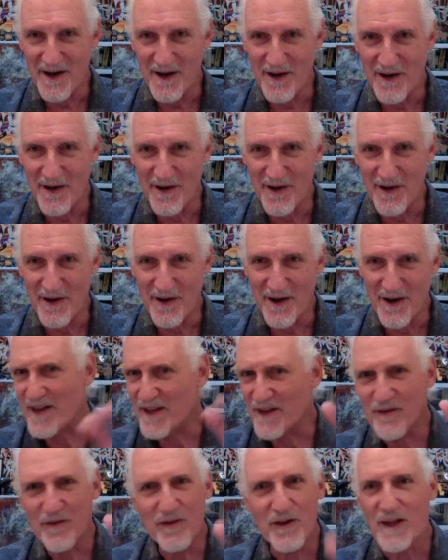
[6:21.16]
You know, they
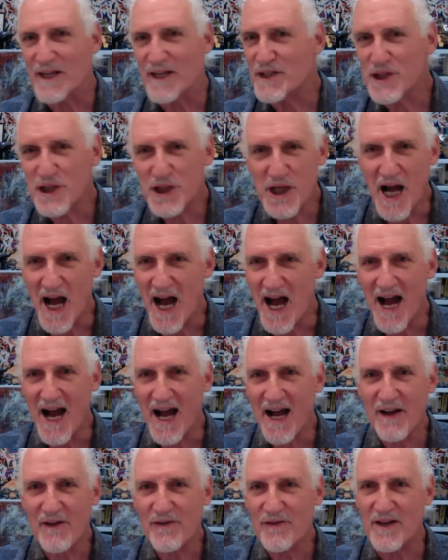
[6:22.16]
gave insulin
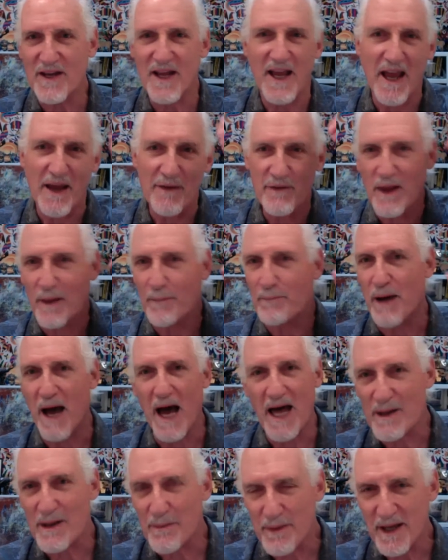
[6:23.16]
shocks and they gave
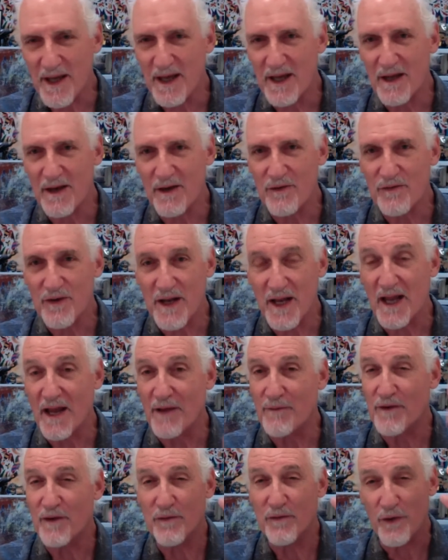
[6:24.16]
lobotomies and they
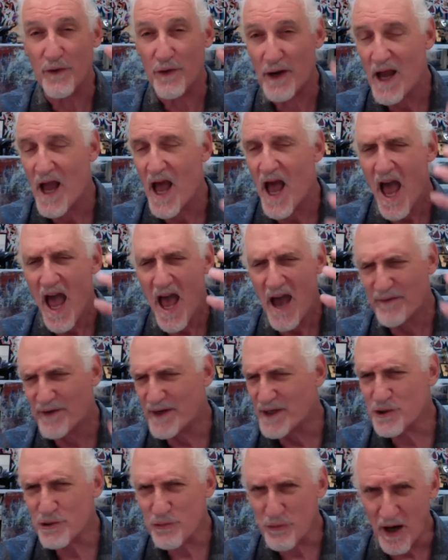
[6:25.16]
gave these very
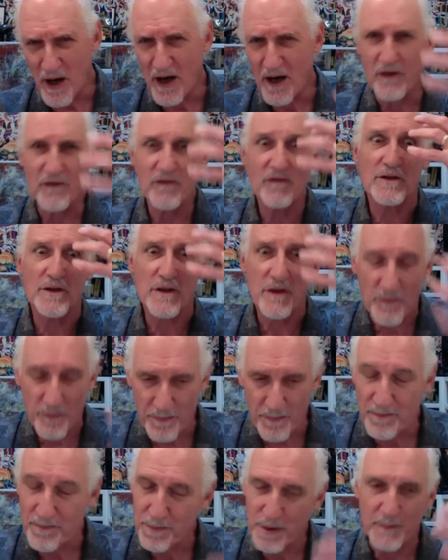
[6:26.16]
heavy drugs to just
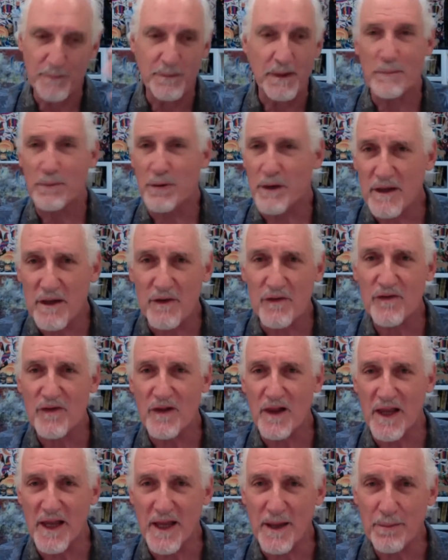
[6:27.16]
put people to
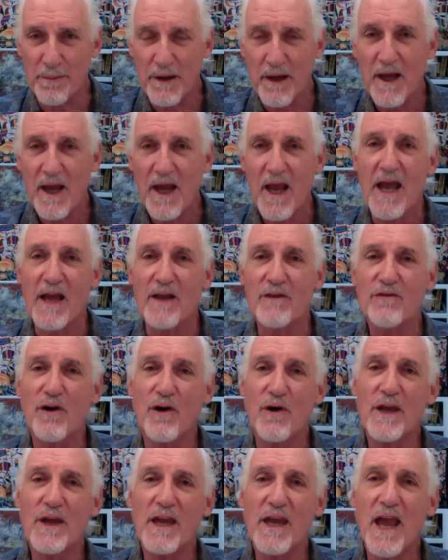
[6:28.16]
sleep. And
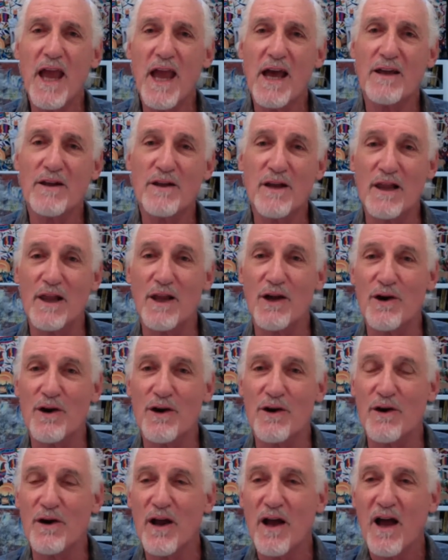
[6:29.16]
so he had to
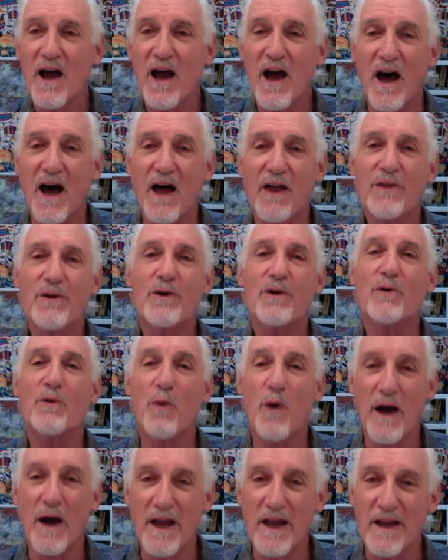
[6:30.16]
learn other
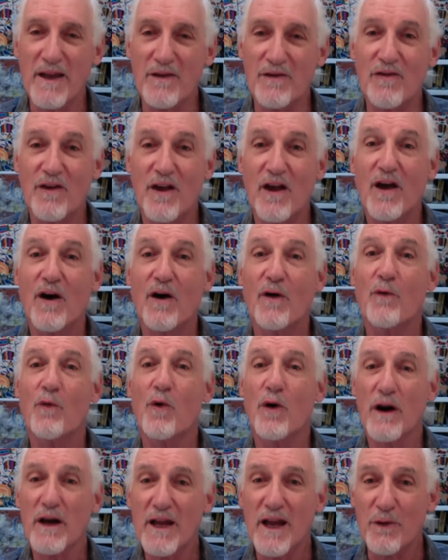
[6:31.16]
ways of
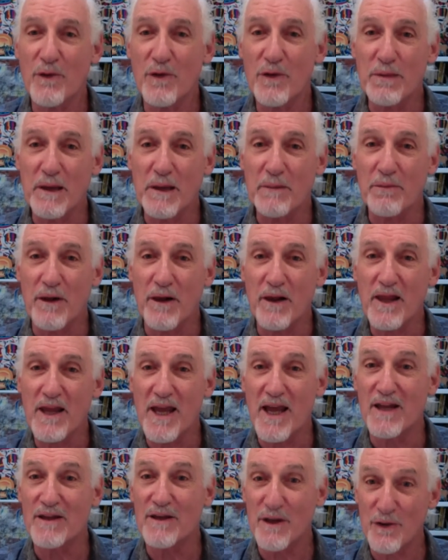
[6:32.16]
working with people.
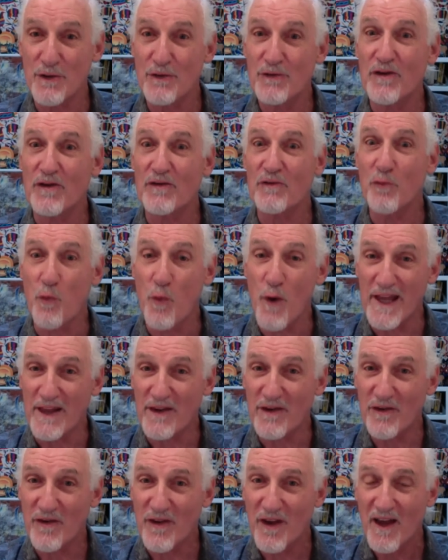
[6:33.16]
He had to use his
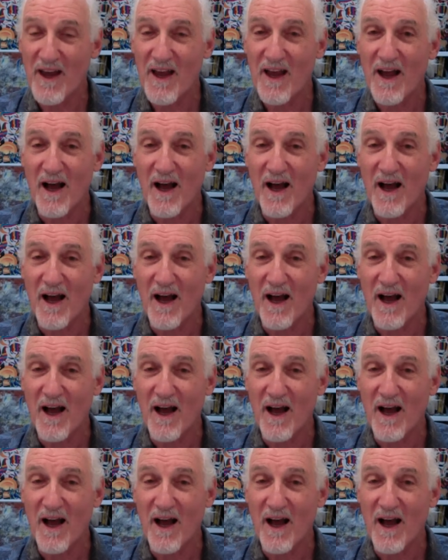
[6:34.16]
wits.